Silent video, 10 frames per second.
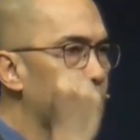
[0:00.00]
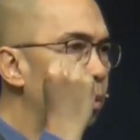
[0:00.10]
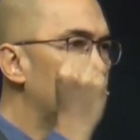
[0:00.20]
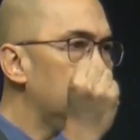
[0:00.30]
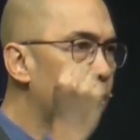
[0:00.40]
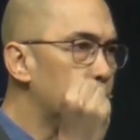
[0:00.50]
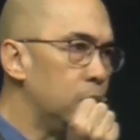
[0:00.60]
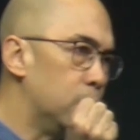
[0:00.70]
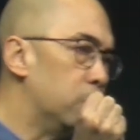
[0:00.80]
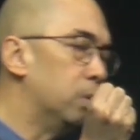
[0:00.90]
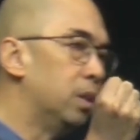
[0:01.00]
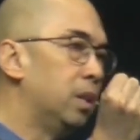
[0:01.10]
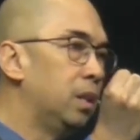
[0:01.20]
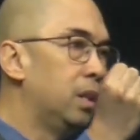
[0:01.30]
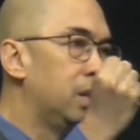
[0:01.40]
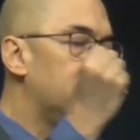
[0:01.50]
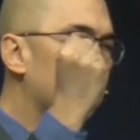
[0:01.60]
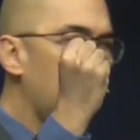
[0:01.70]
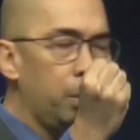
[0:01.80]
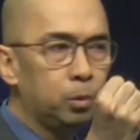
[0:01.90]
what you need to do
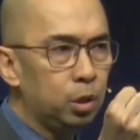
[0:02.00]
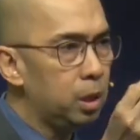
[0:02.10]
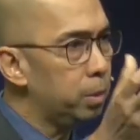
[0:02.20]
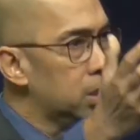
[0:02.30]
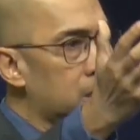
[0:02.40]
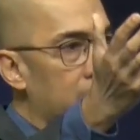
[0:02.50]
is come to Him and